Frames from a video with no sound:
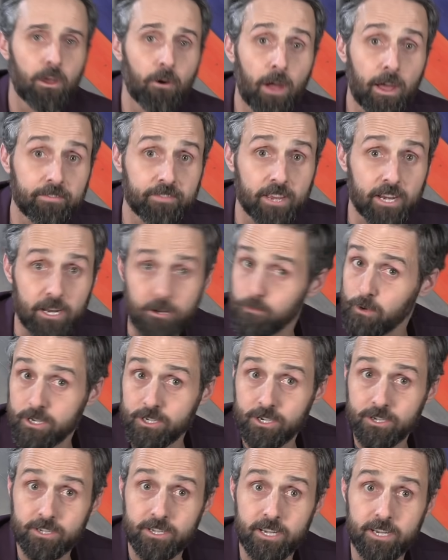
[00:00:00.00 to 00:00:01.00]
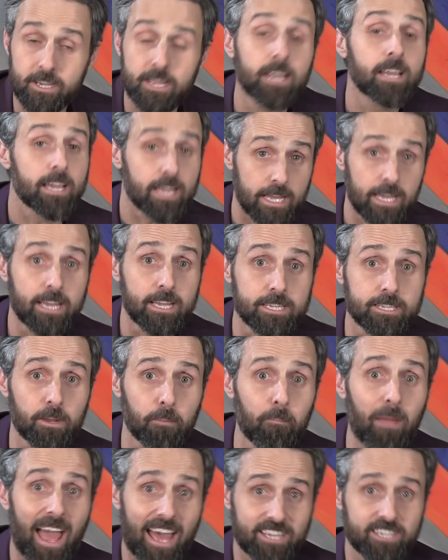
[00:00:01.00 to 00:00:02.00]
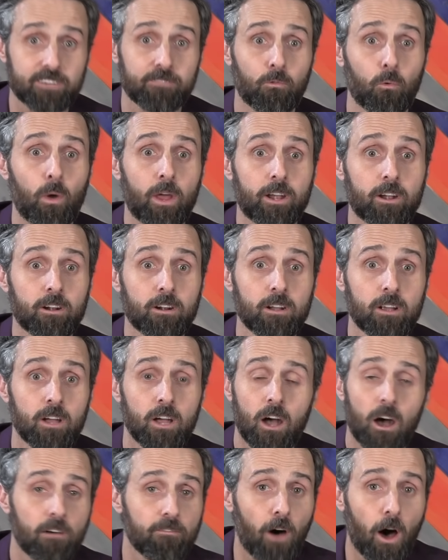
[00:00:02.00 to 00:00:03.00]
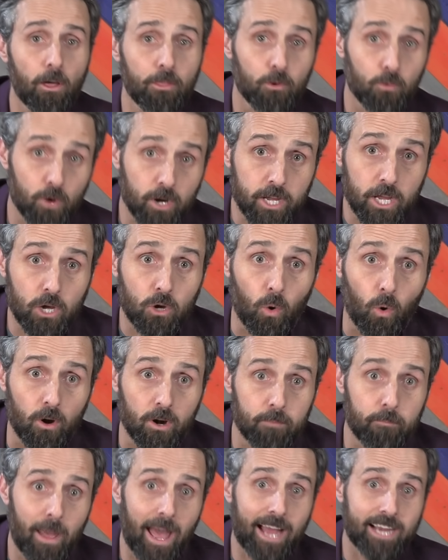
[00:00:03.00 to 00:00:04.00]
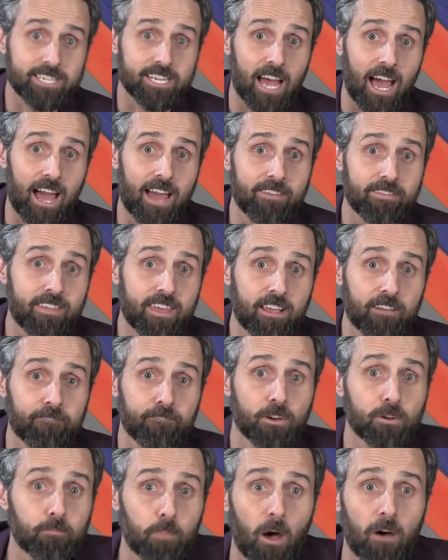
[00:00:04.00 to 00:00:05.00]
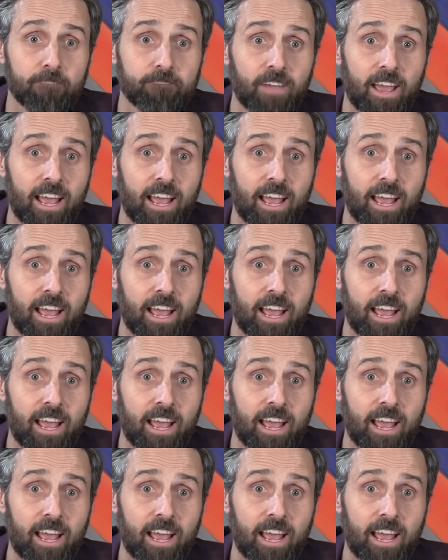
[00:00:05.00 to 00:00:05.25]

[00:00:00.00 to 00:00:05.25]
Now, Anthony Richardson is a massive winner. Of all the rookie quarterbacks, I think football